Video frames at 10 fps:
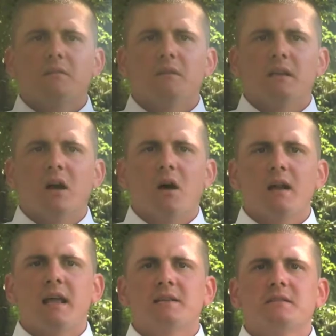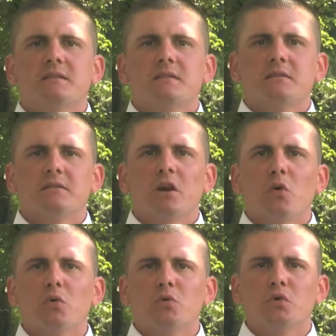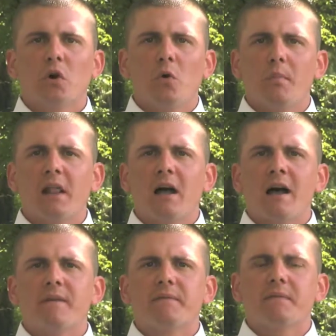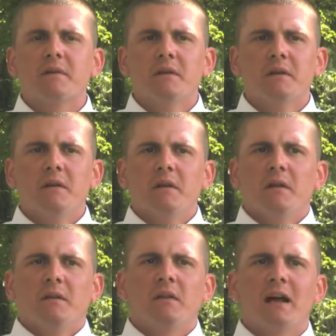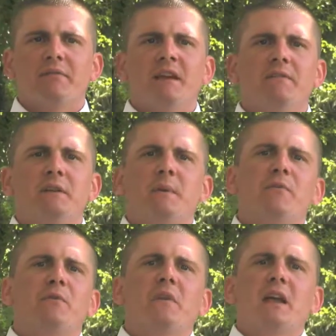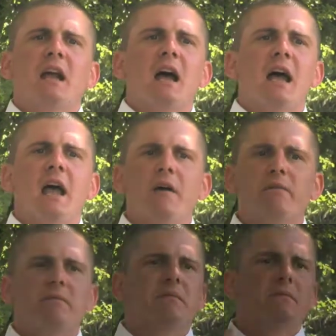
that God has total control of my life, that I've given Him everything I have.